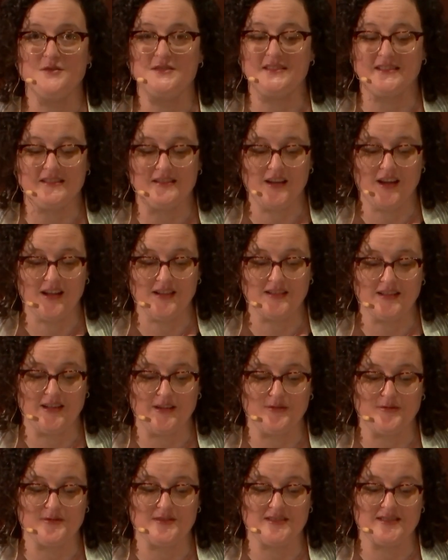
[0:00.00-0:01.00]
did not
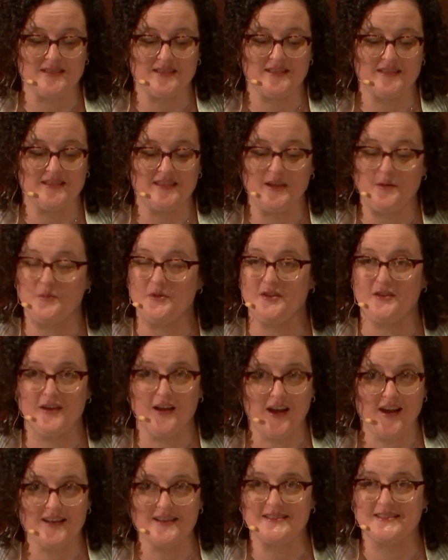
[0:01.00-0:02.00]
lift, they would
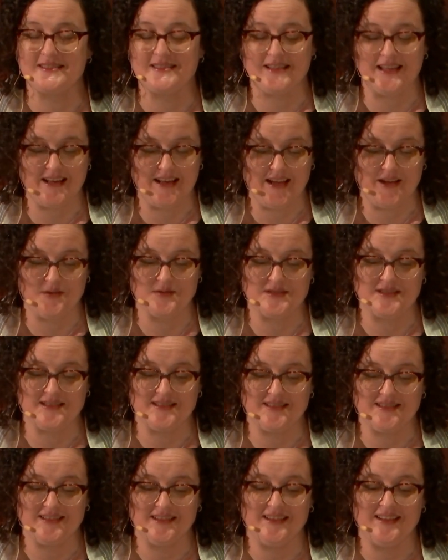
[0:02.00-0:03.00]
not set out
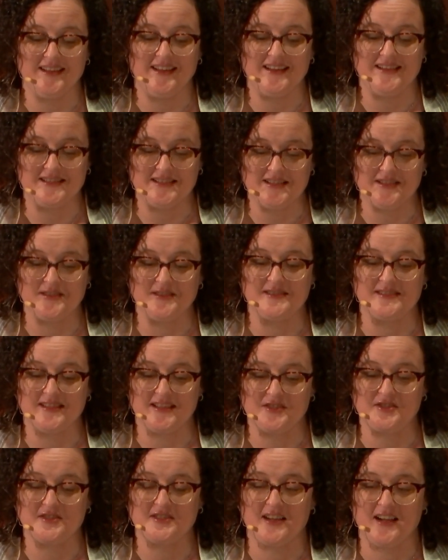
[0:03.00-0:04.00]
until
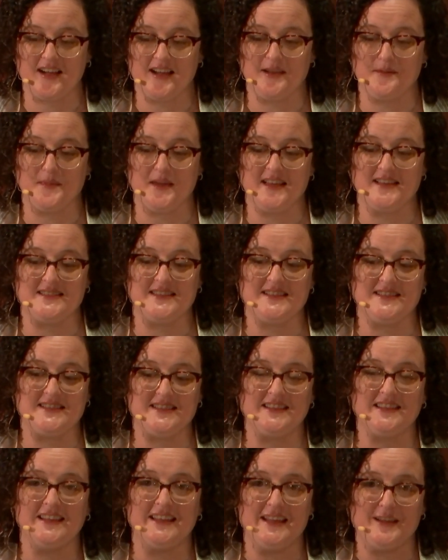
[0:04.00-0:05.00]
such time as it
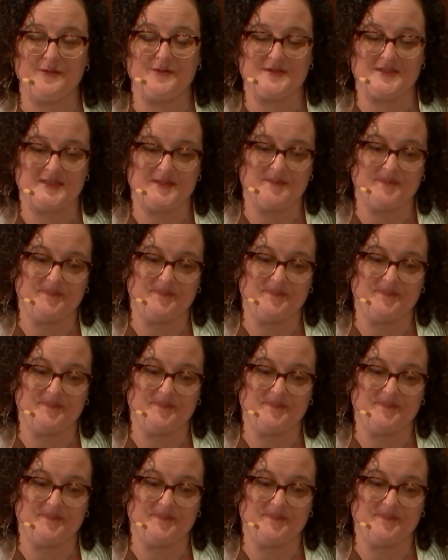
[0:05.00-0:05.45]
did lift.